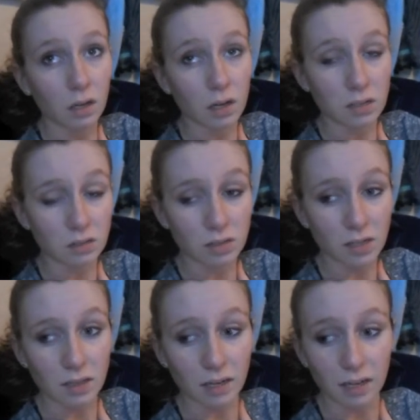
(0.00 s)
Because there's
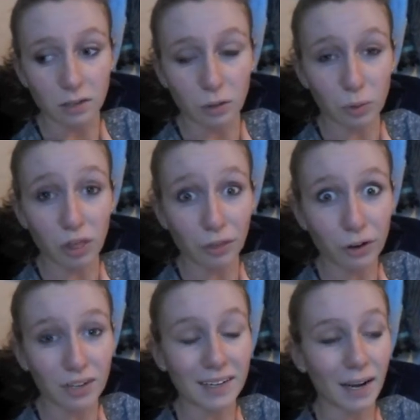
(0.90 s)
nothing I could do with
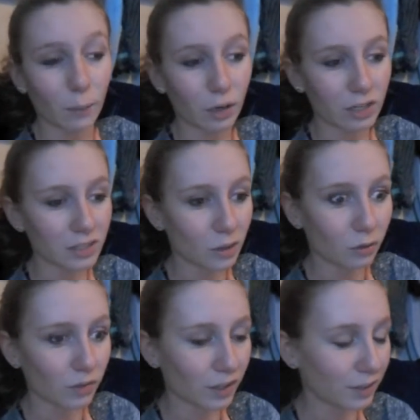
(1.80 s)
39 words
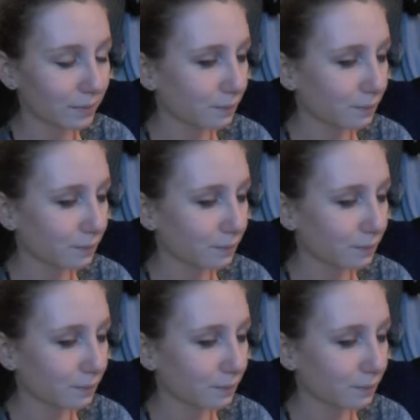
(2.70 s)
over.